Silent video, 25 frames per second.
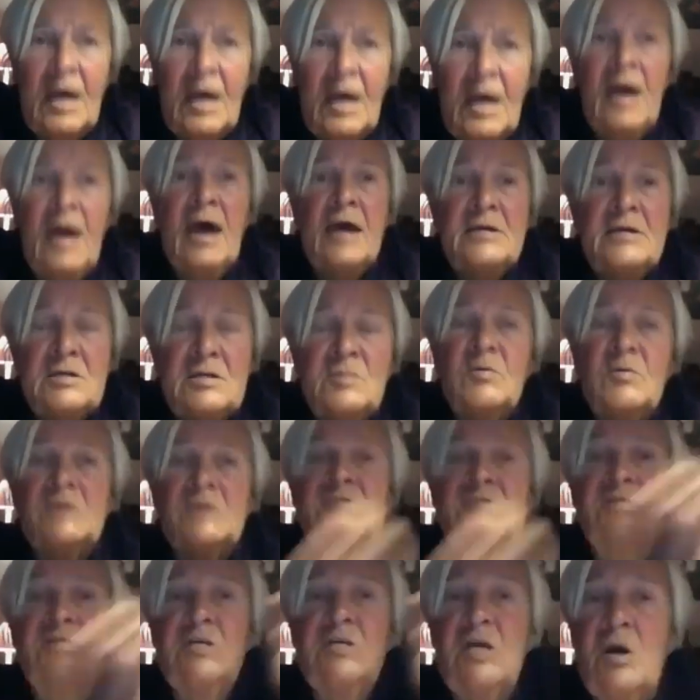And it
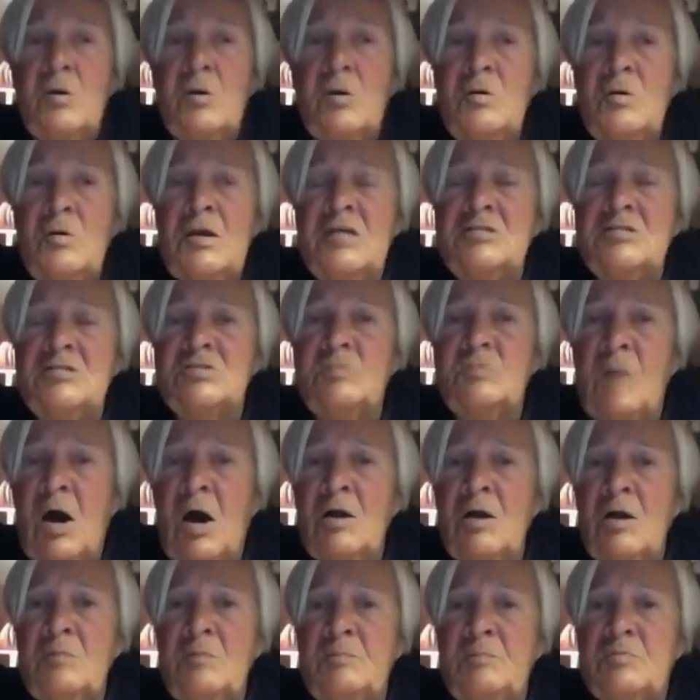was the only
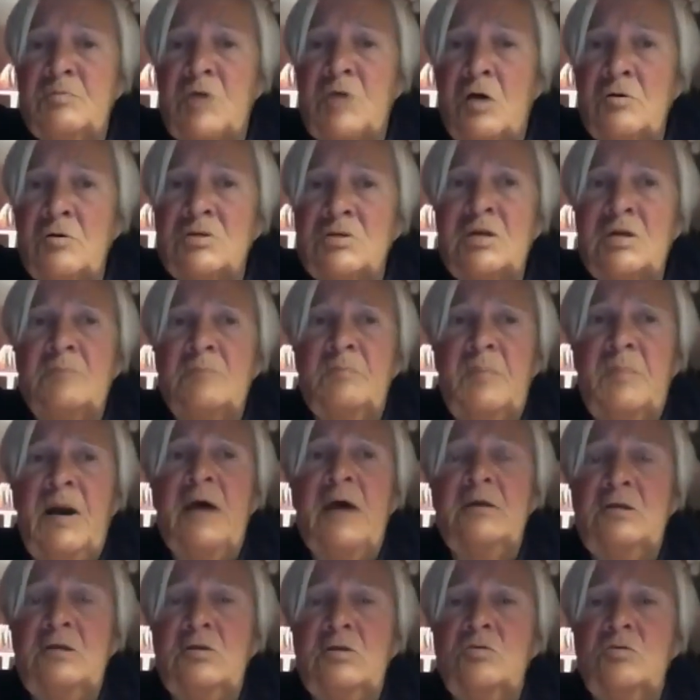small program
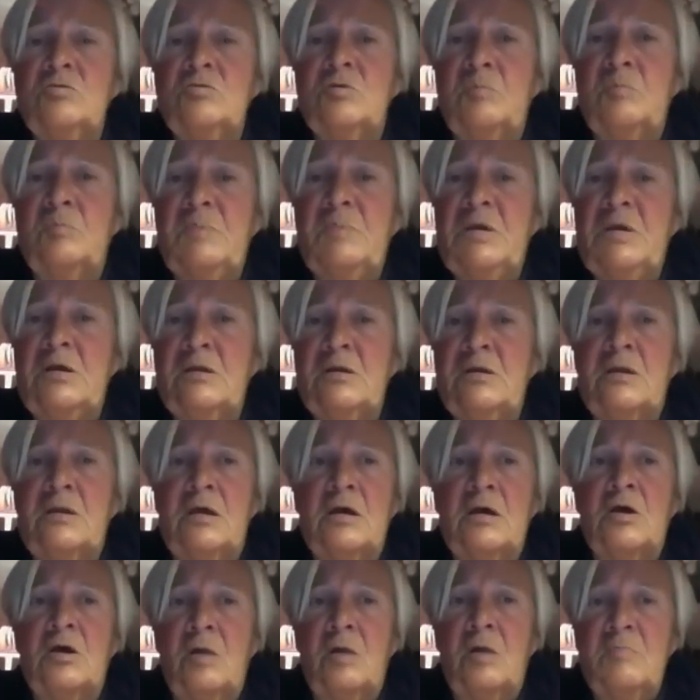by the European
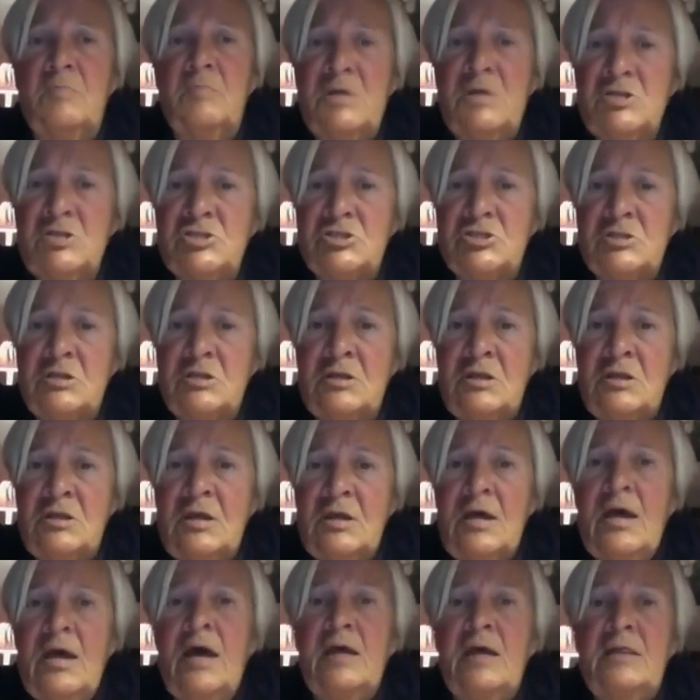Commission
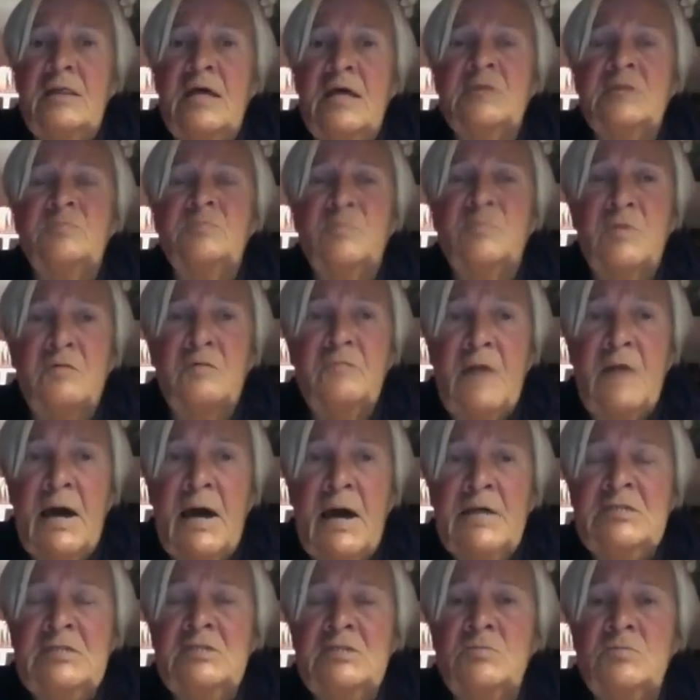that
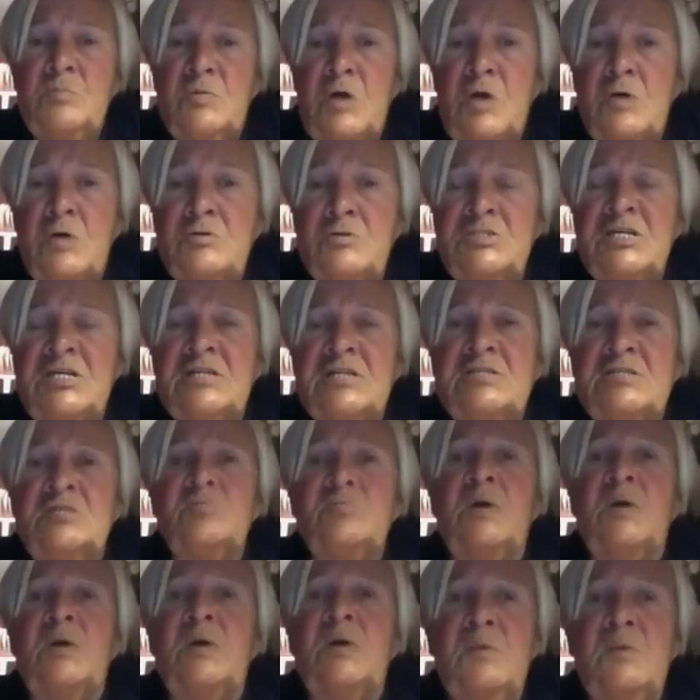provided projects
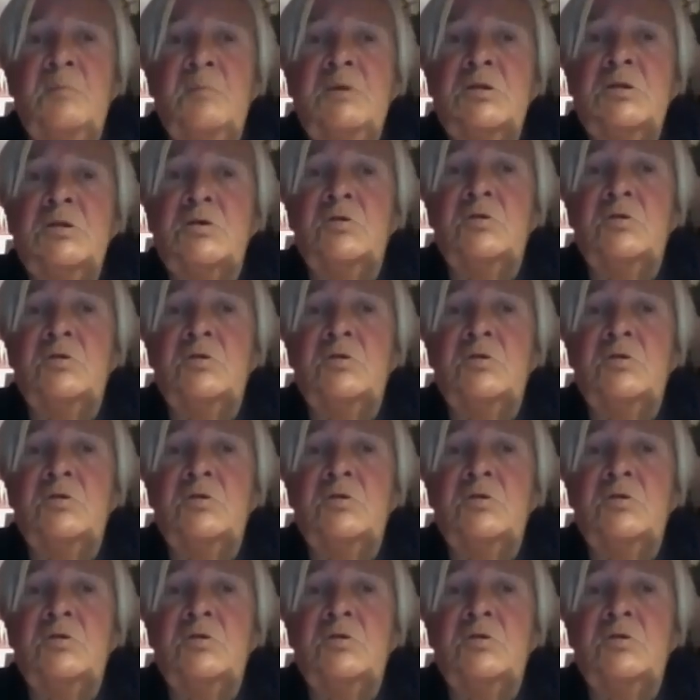where women